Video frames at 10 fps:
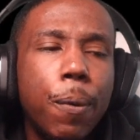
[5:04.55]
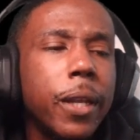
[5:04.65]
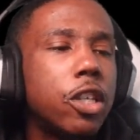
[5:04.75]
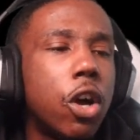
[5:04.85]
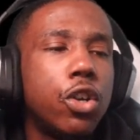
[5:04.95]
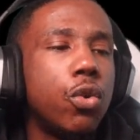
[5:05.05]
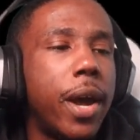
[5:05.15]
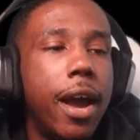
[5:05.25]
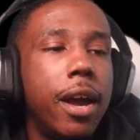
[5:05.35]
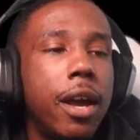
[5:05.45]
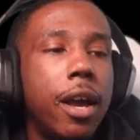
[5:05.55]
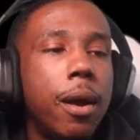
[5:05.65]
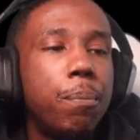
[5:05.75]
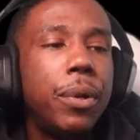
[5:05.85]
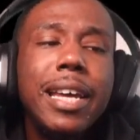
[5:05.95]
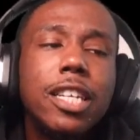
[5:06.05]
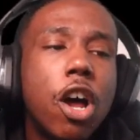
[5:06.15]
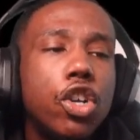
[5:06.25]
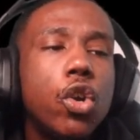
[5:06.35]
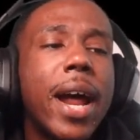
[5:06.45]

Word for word: please don't do that. Please don't do